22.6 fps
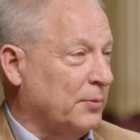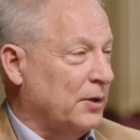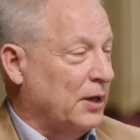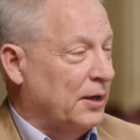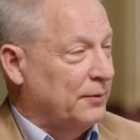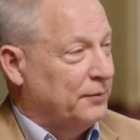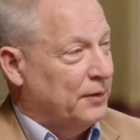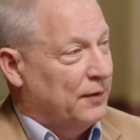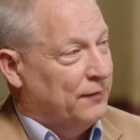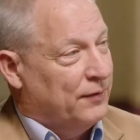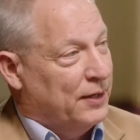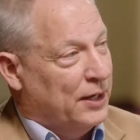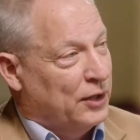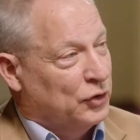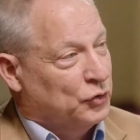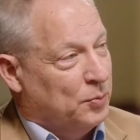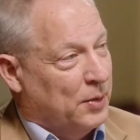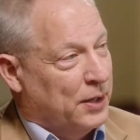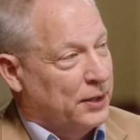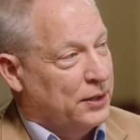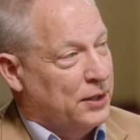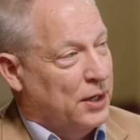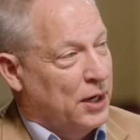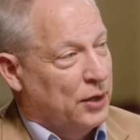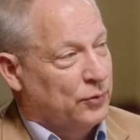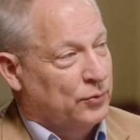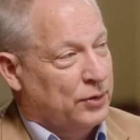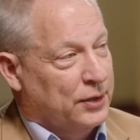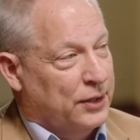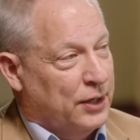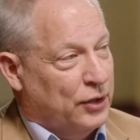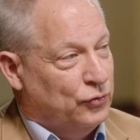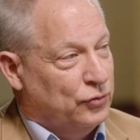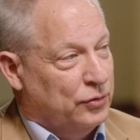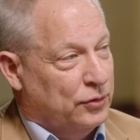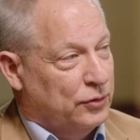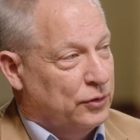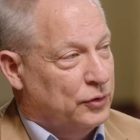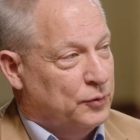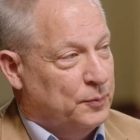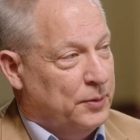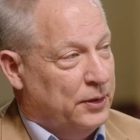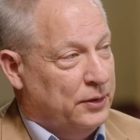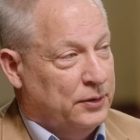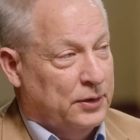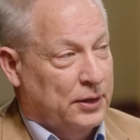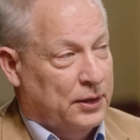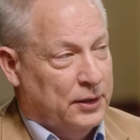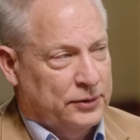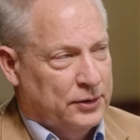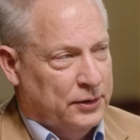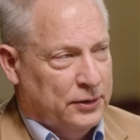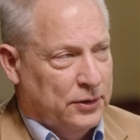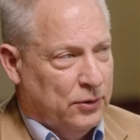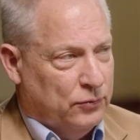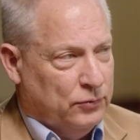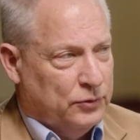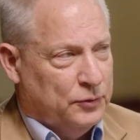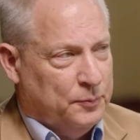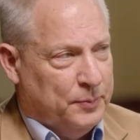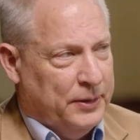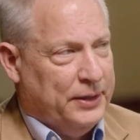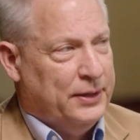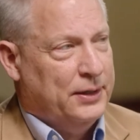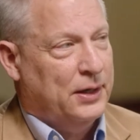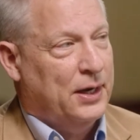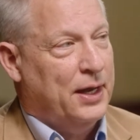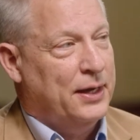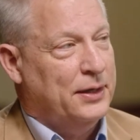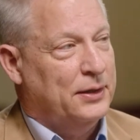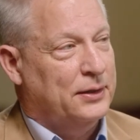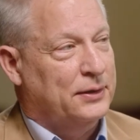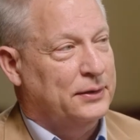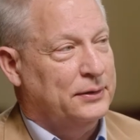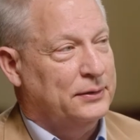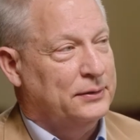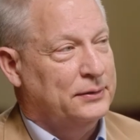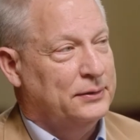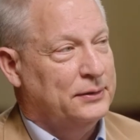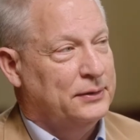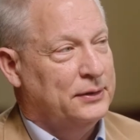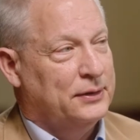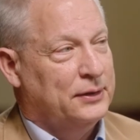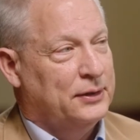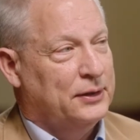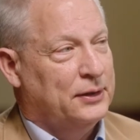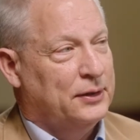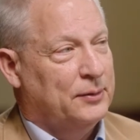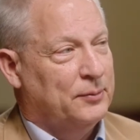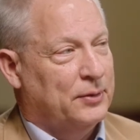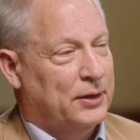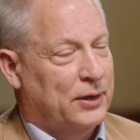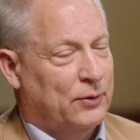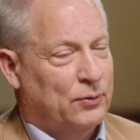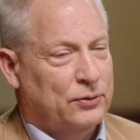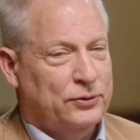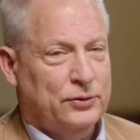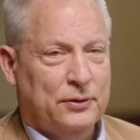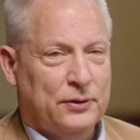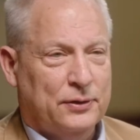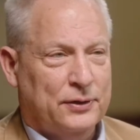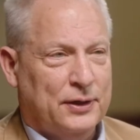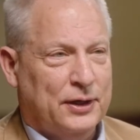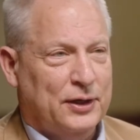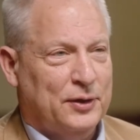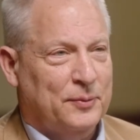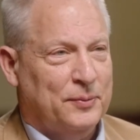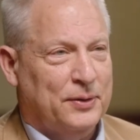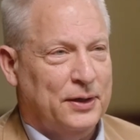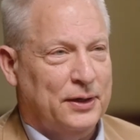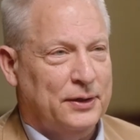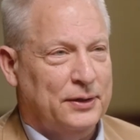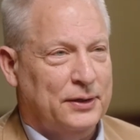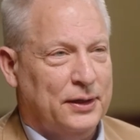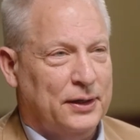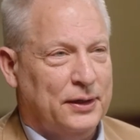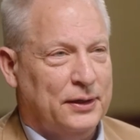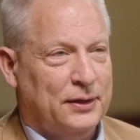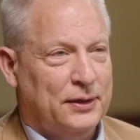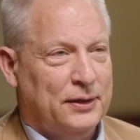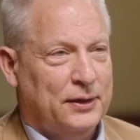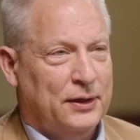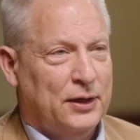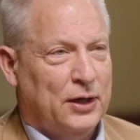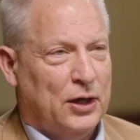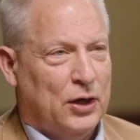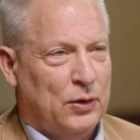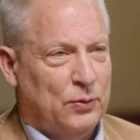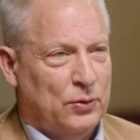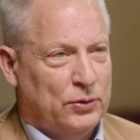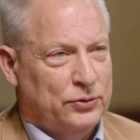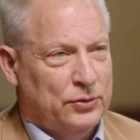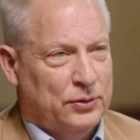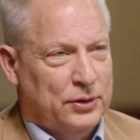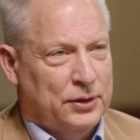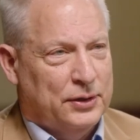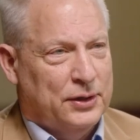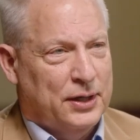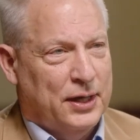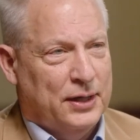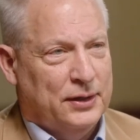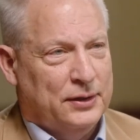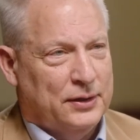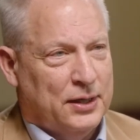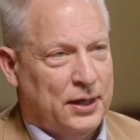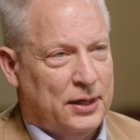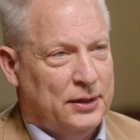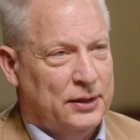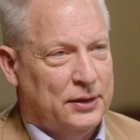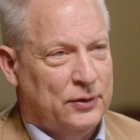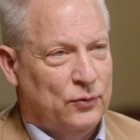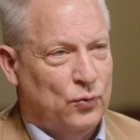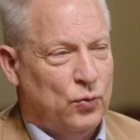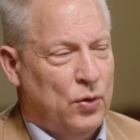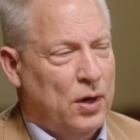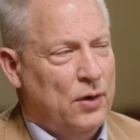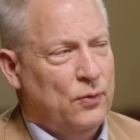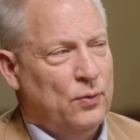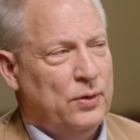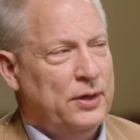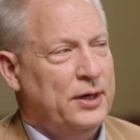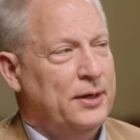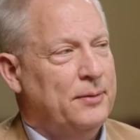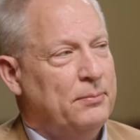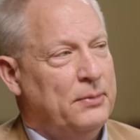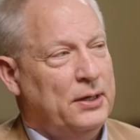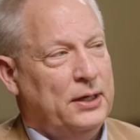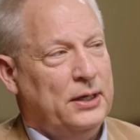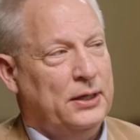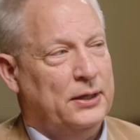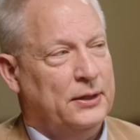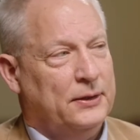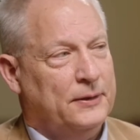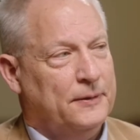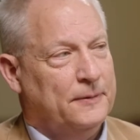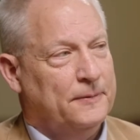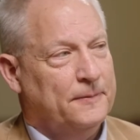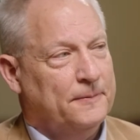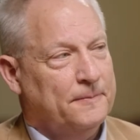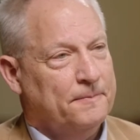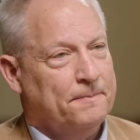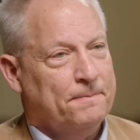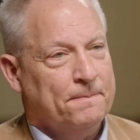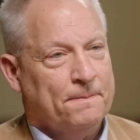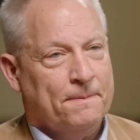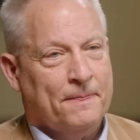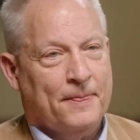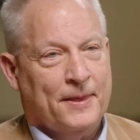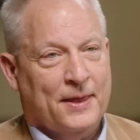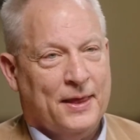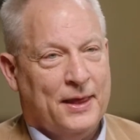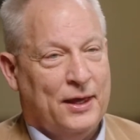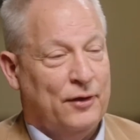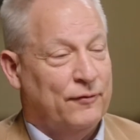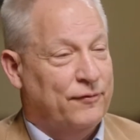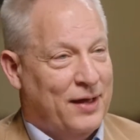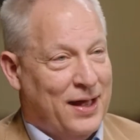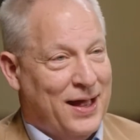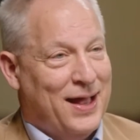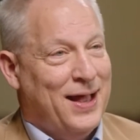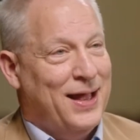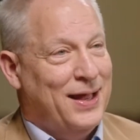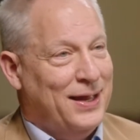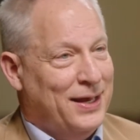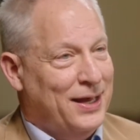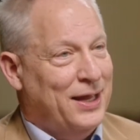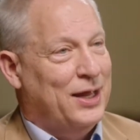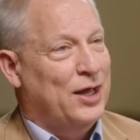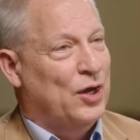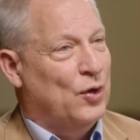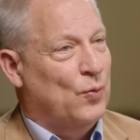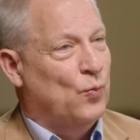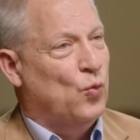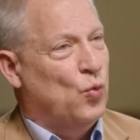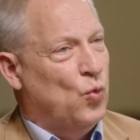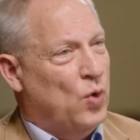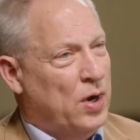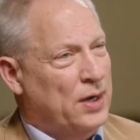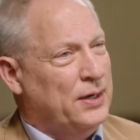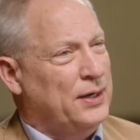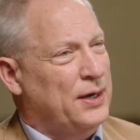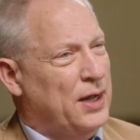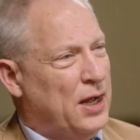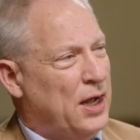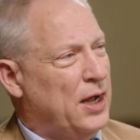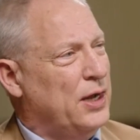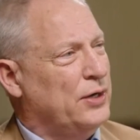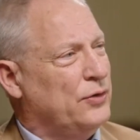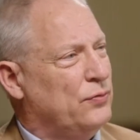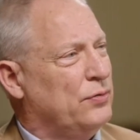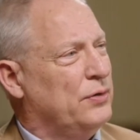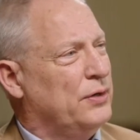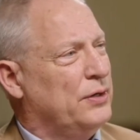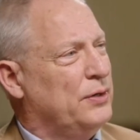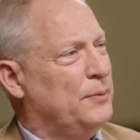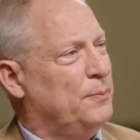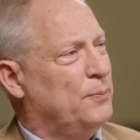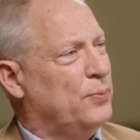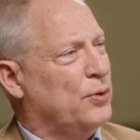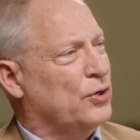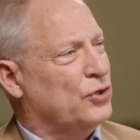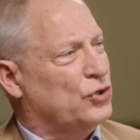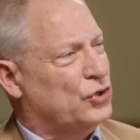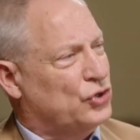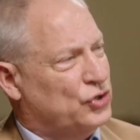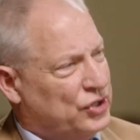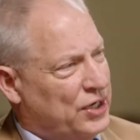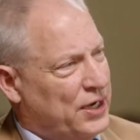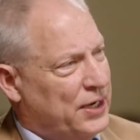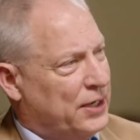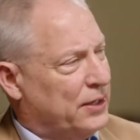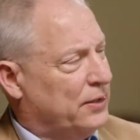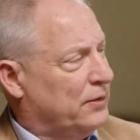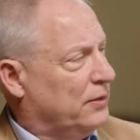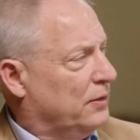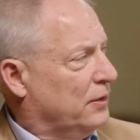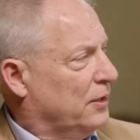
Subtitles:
sometimes I've asked my congregation to speak that, and I said, don't speak it lightly. I don't want you to think about that. I want you to take that in. What would it mean if I am 100%